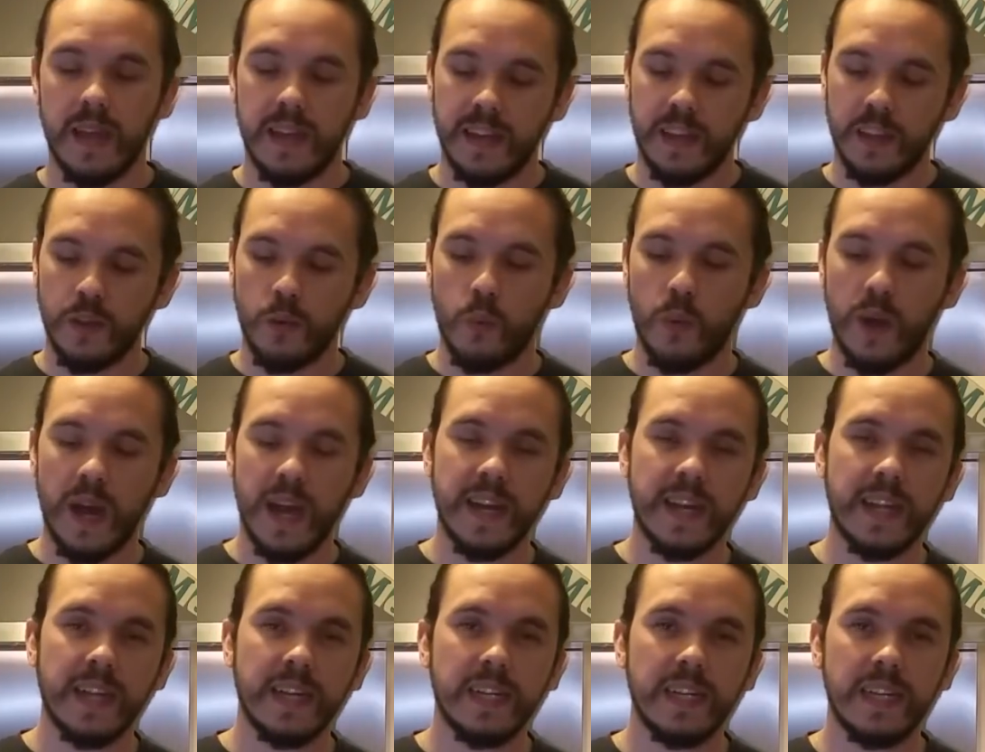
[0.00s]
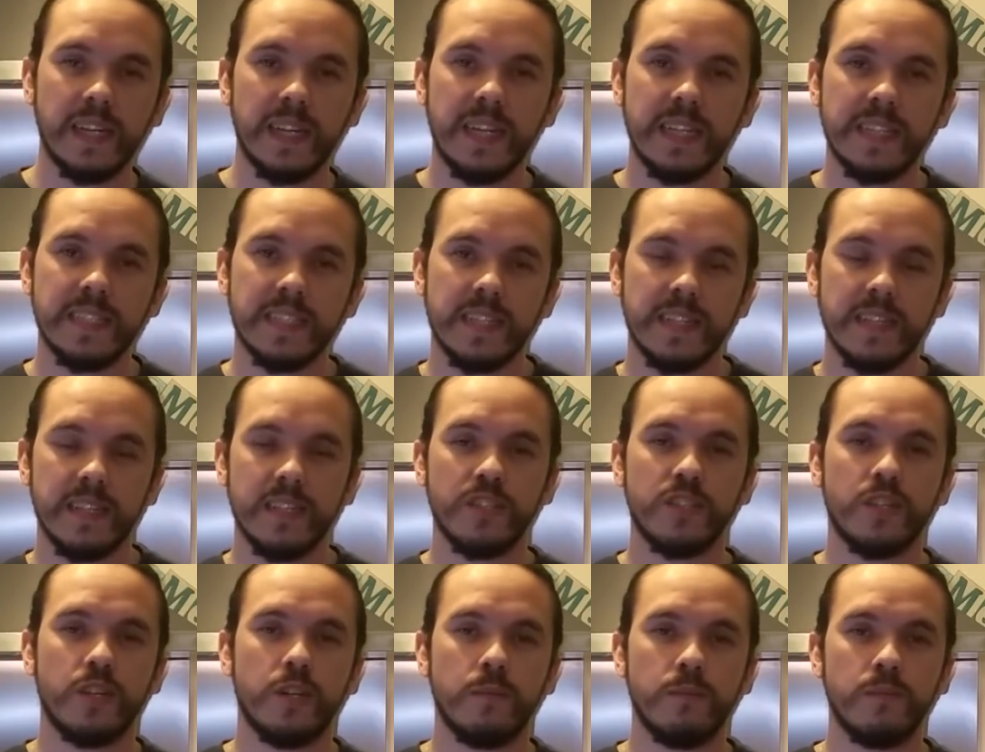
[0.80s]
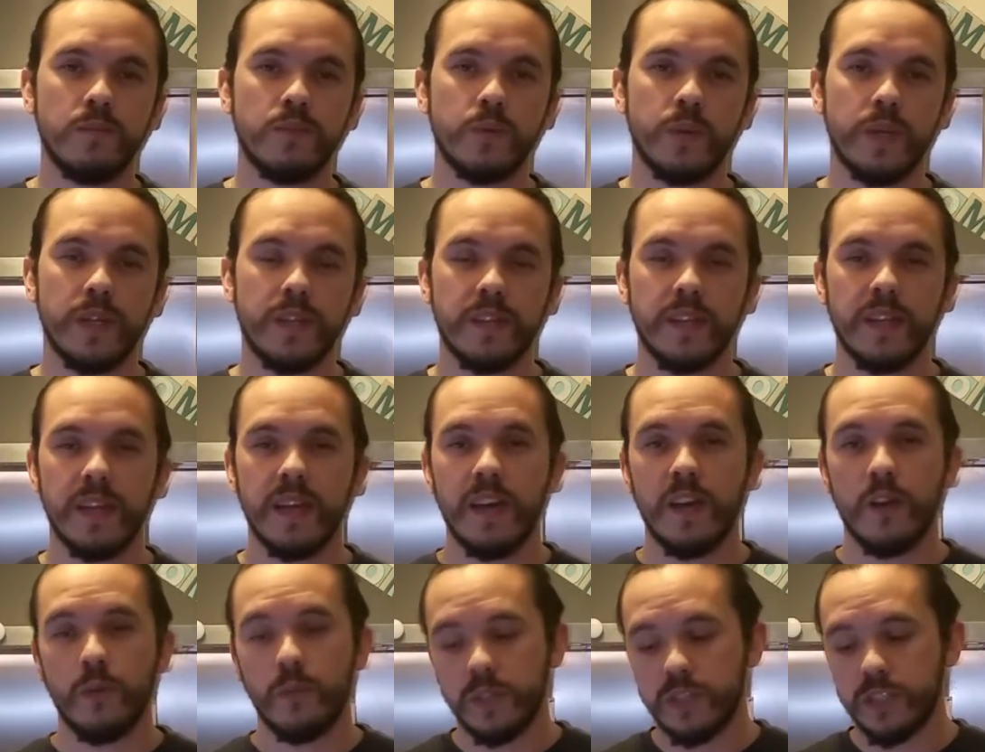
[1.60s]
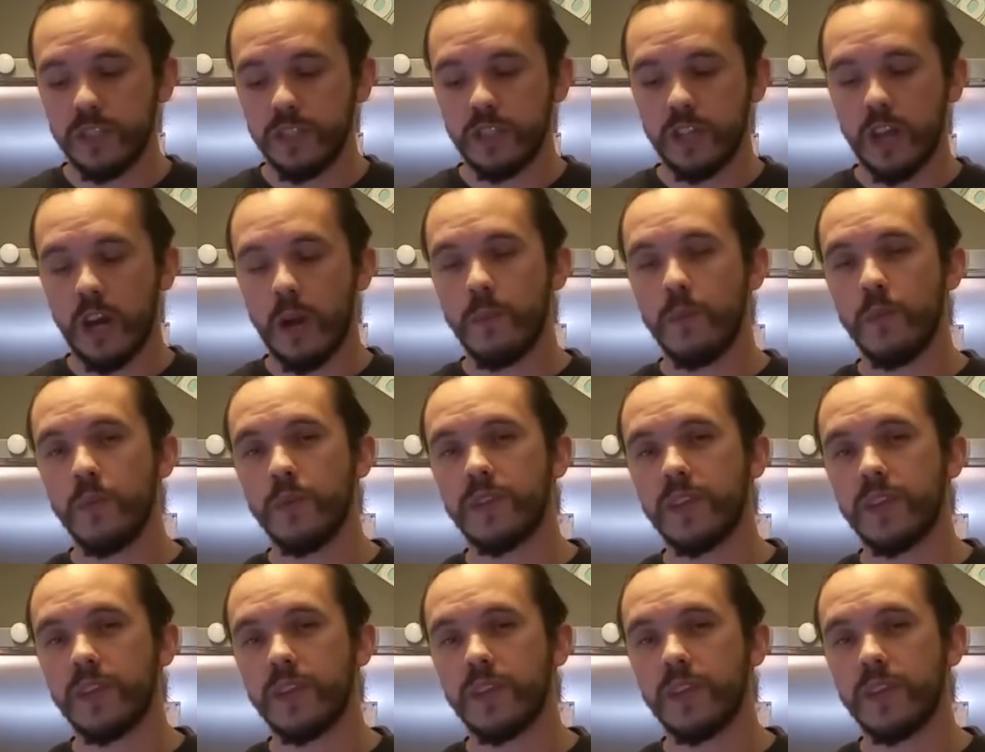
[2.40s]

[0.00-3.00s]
Now, the wide angle lens that this comes with, which is common